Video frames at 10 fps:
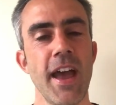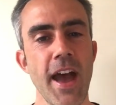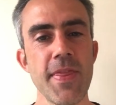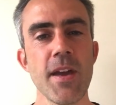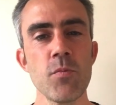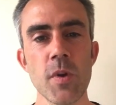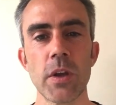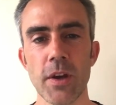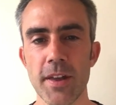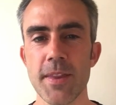And then we'll
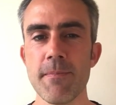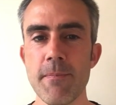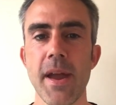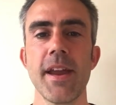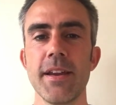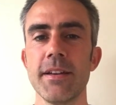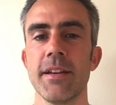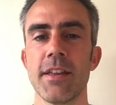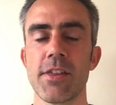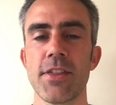look at the
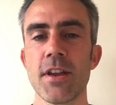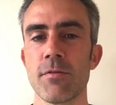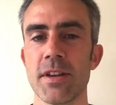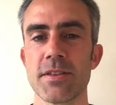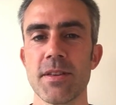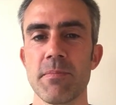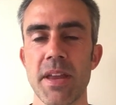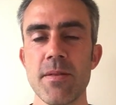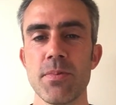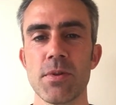main theories that
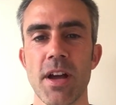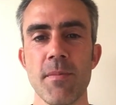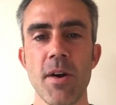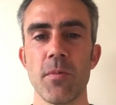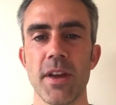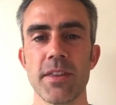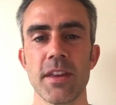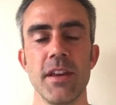people come up with